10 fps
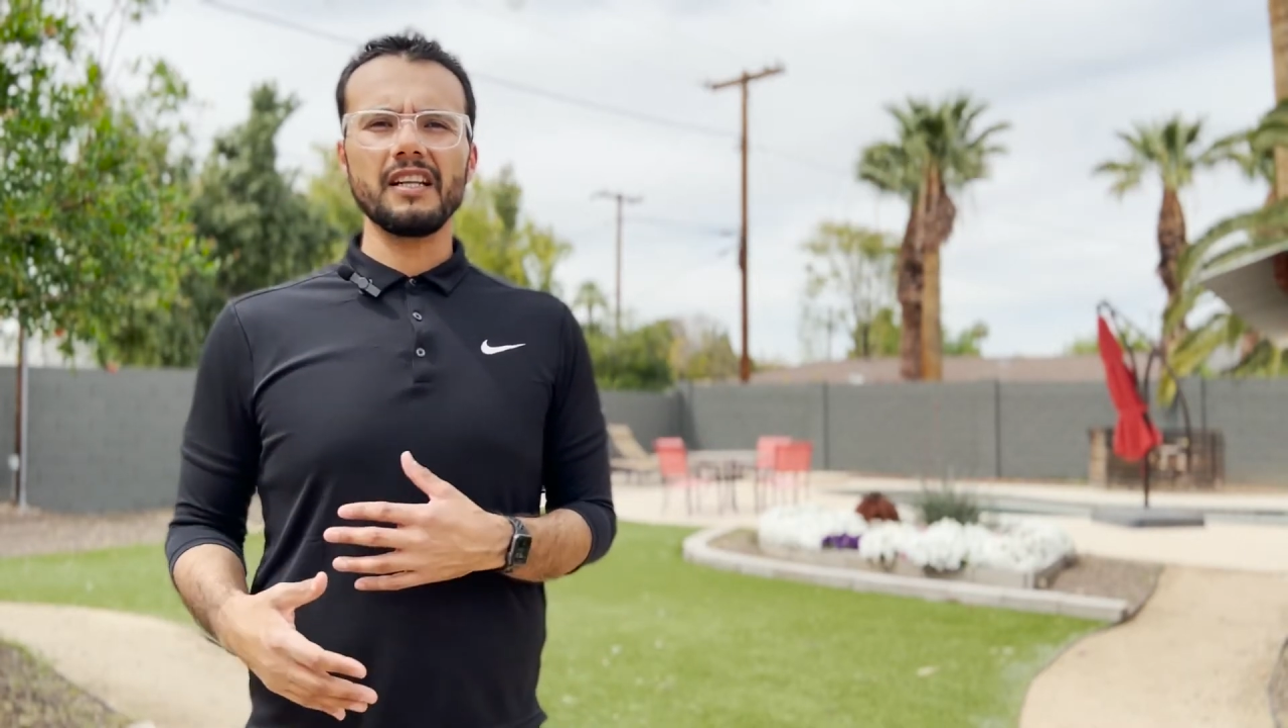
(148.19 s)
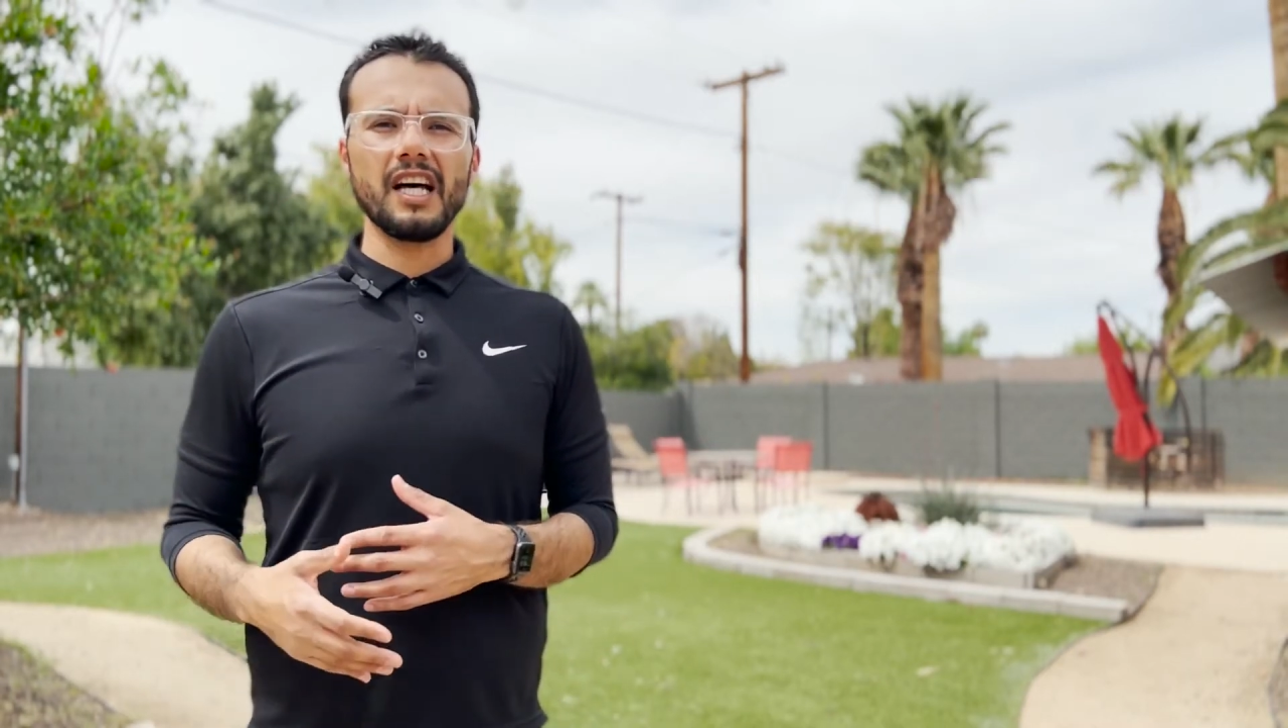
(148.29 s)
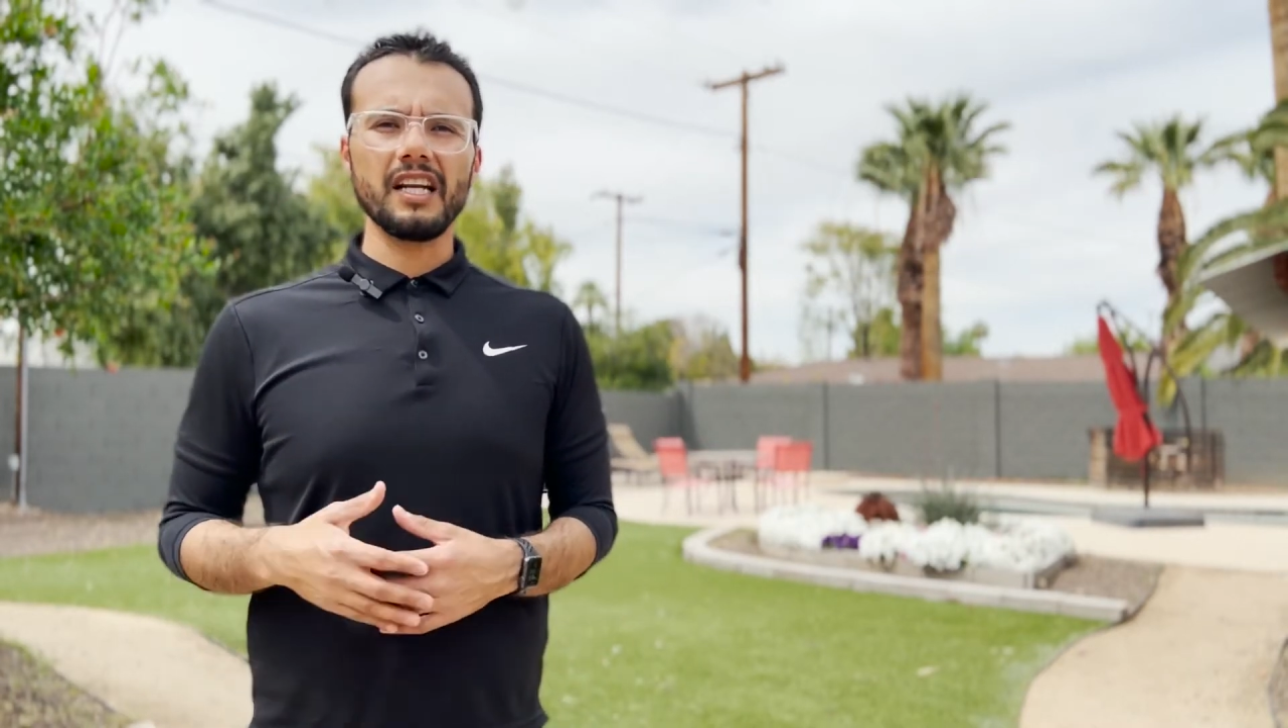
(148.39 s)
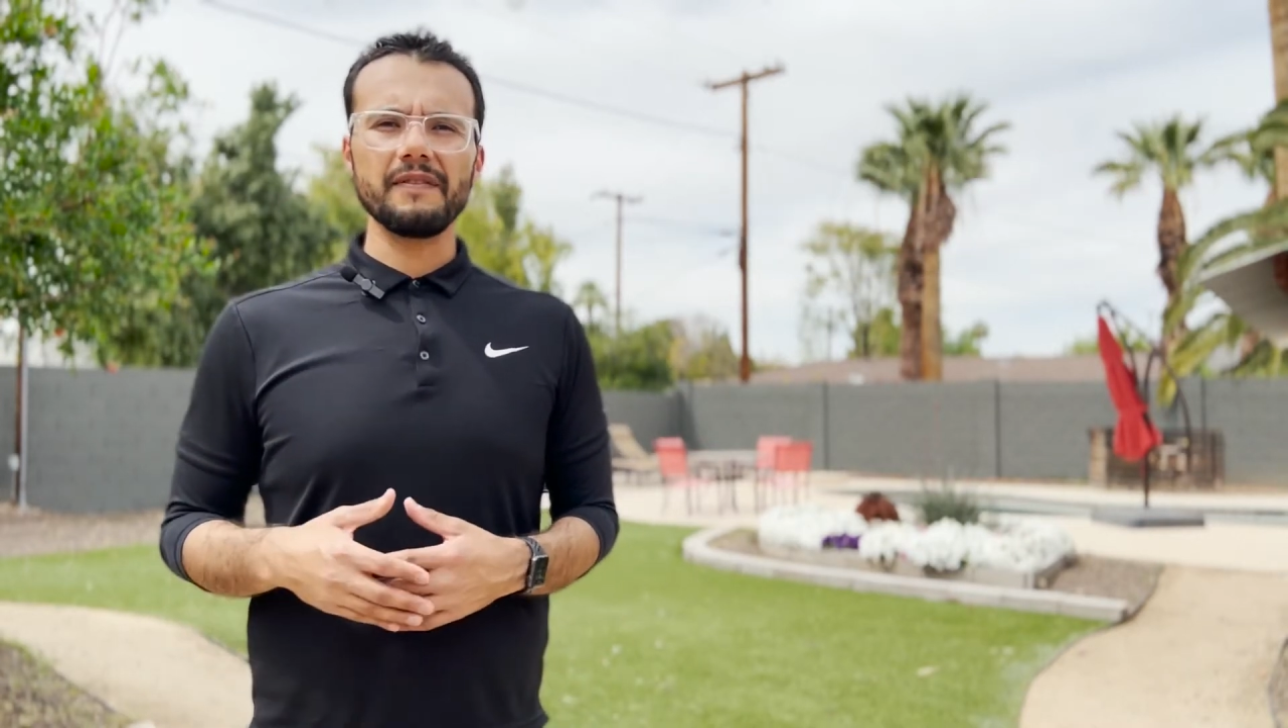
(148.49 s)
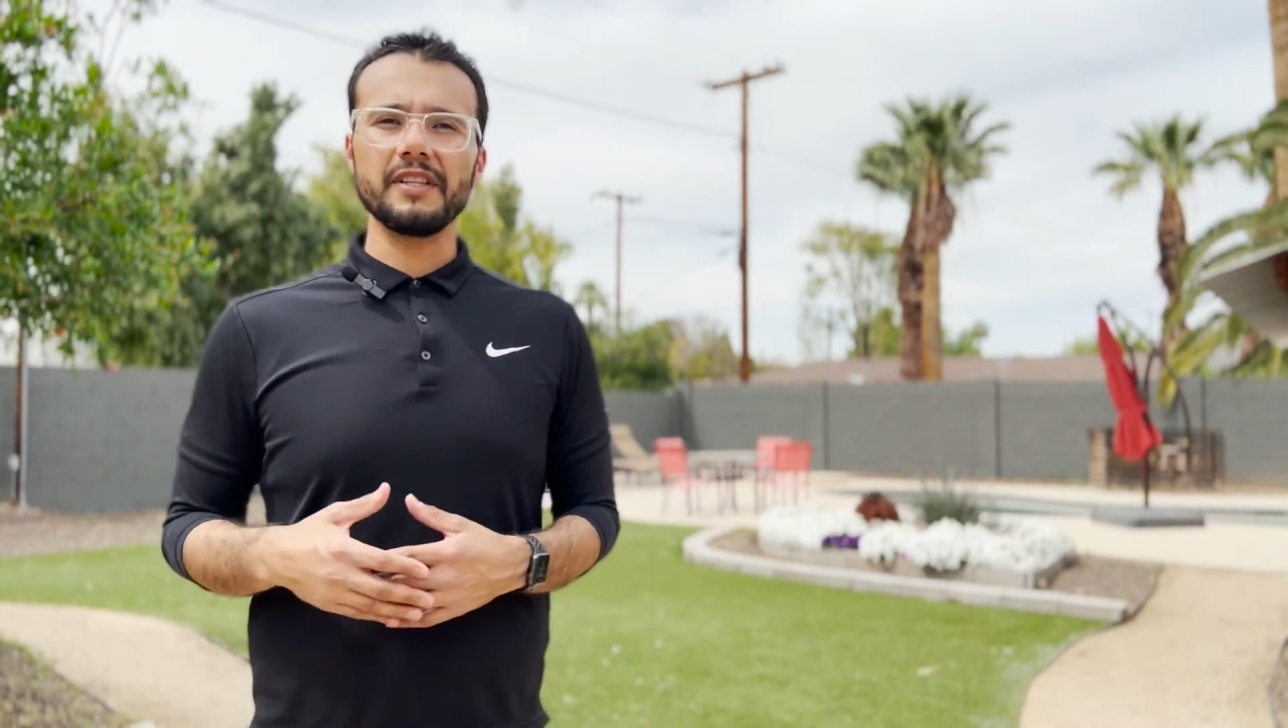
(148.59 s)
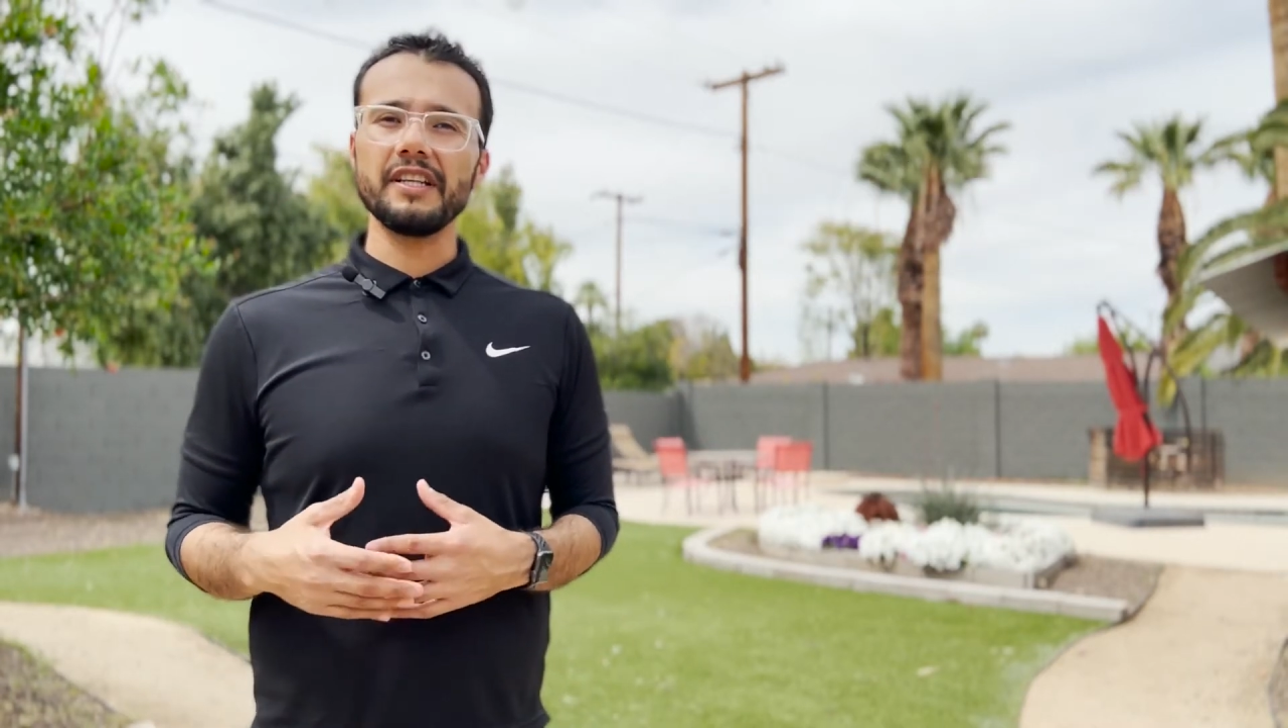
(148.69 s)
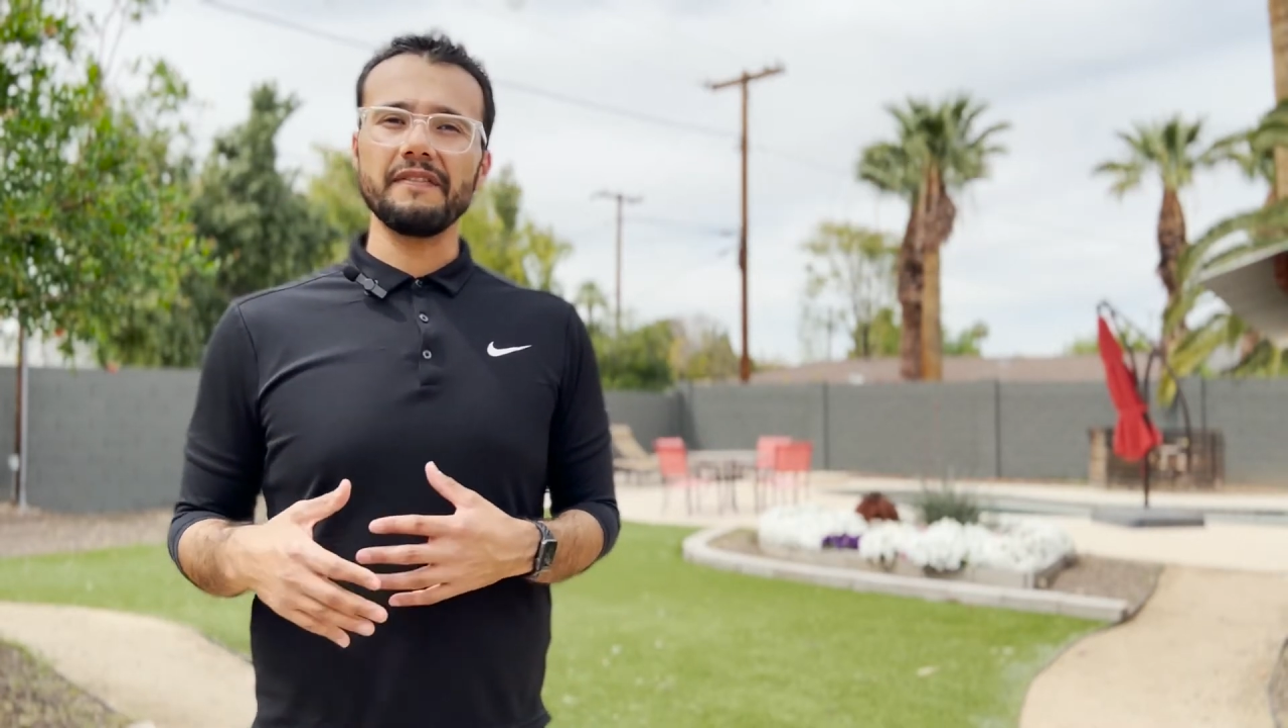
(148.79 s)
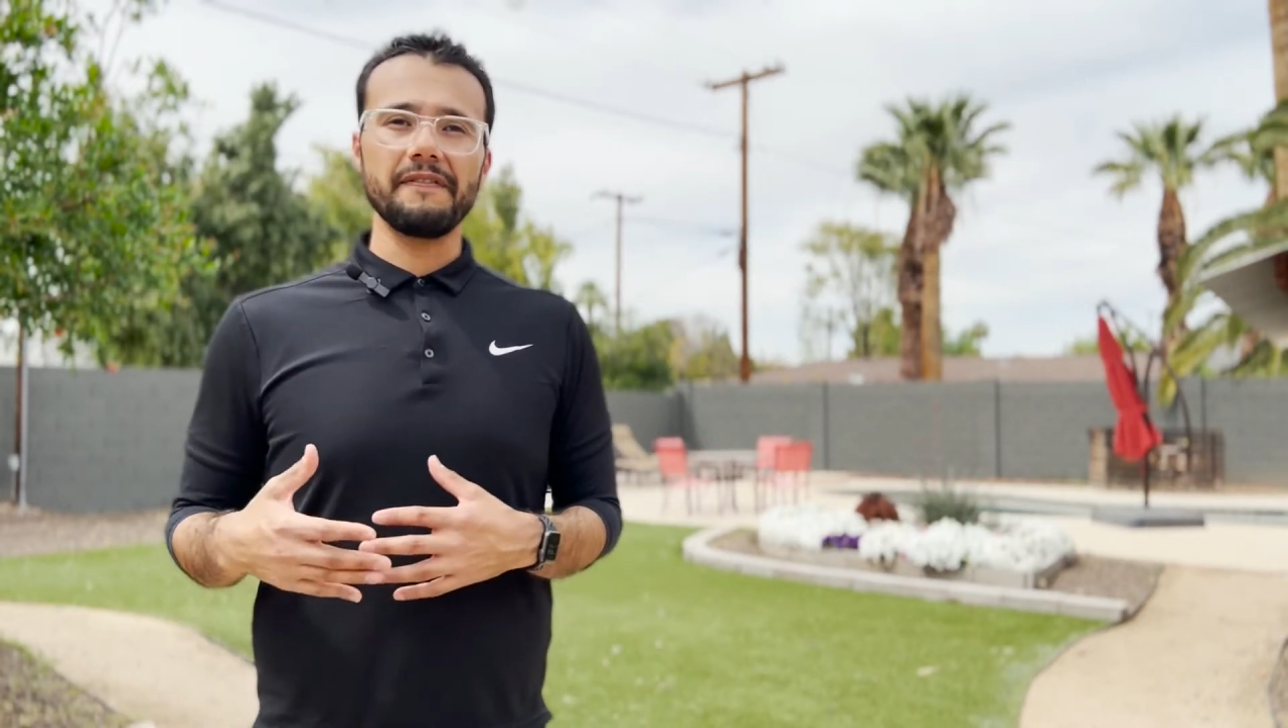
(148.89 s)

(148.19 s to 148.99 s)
a lot of good